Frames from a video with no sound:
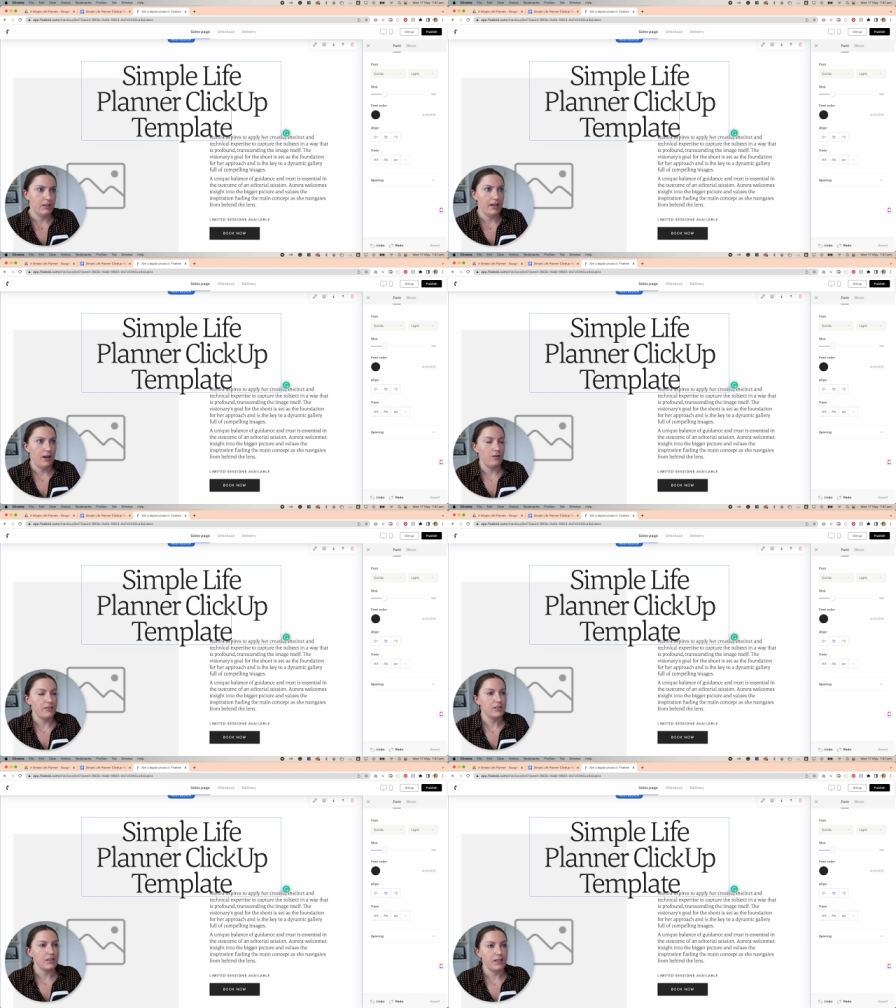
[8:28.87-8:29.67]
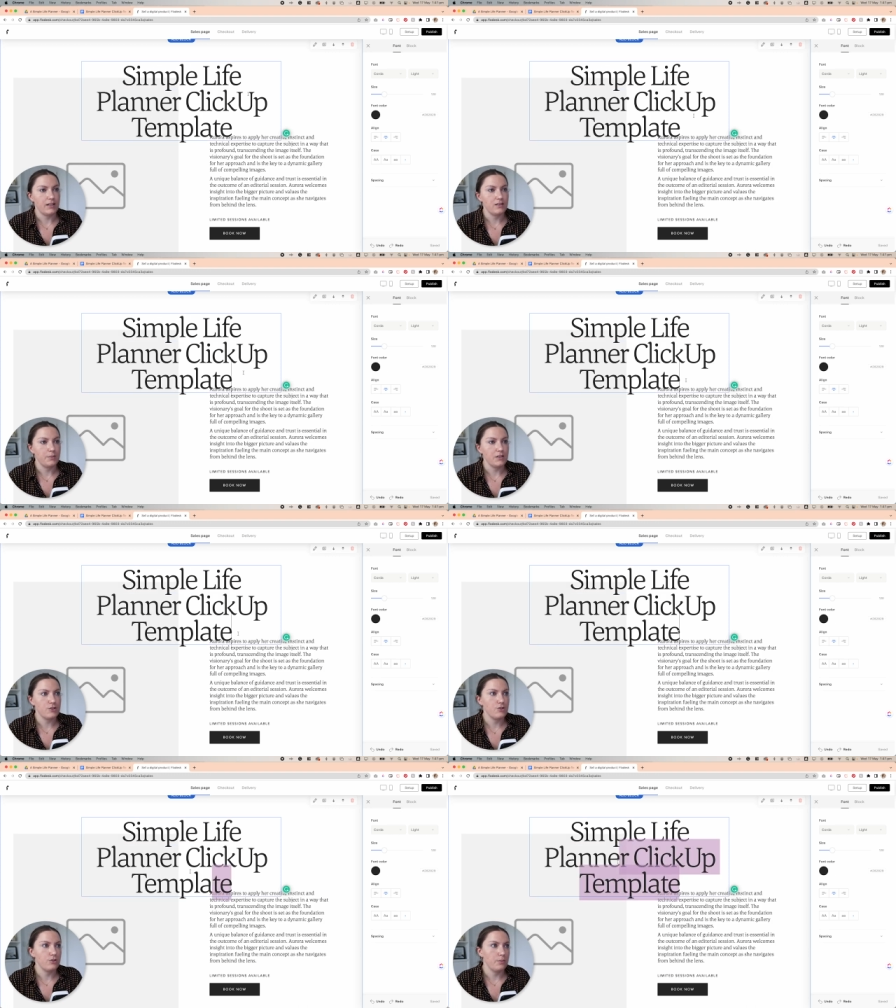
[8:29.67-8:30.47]
Now, obviously that's a
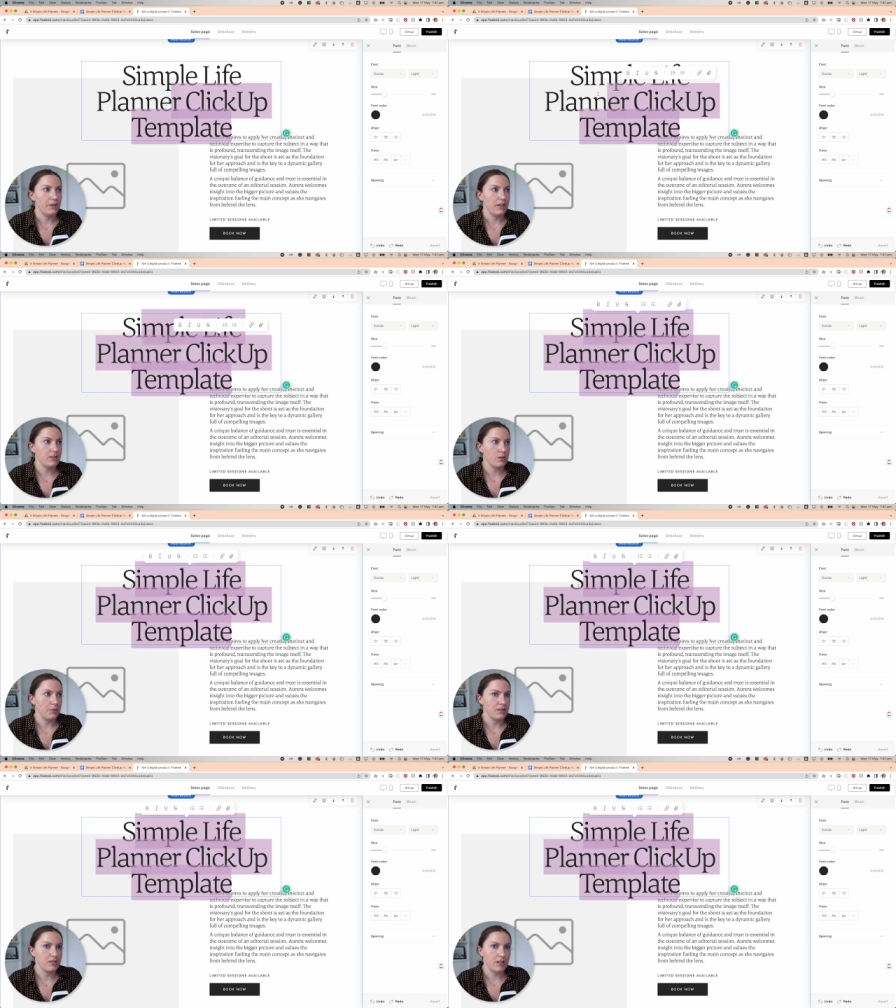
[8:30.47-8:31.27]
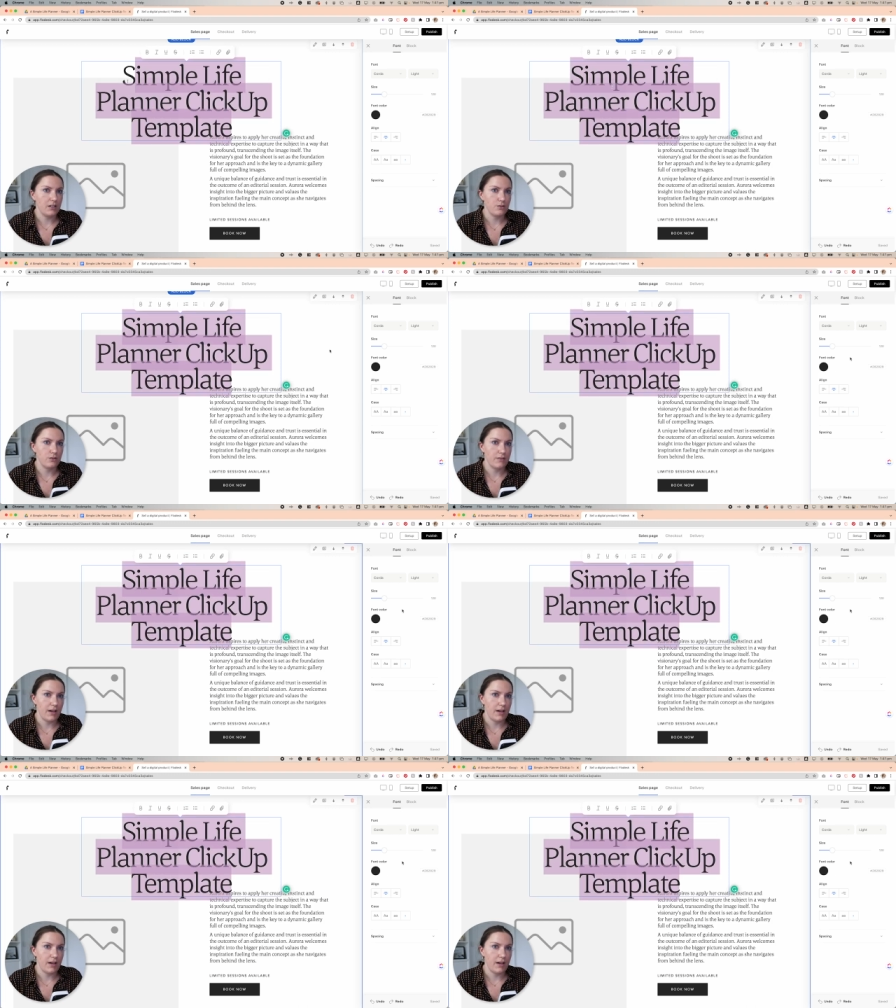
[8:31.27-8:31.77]
bit too big, so I'm going to select all of